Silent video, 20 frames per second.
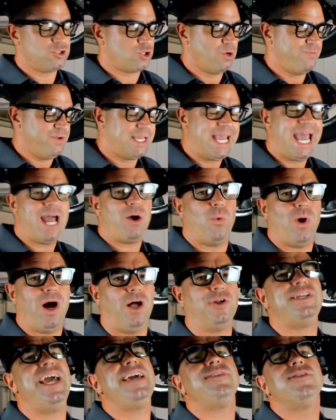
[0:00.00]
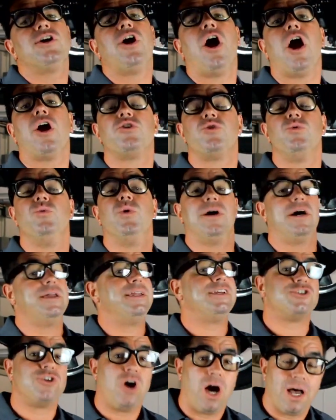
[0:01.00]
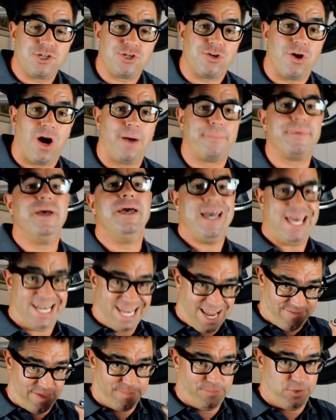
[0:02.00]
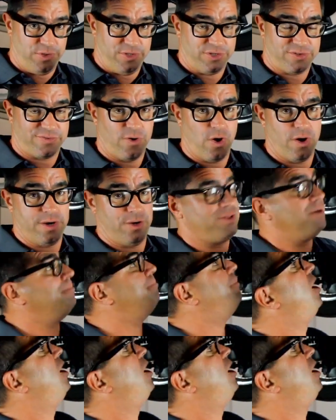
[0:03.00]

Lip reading: So if you can't weld, take the car to an exhaust shop and have them do this for you. The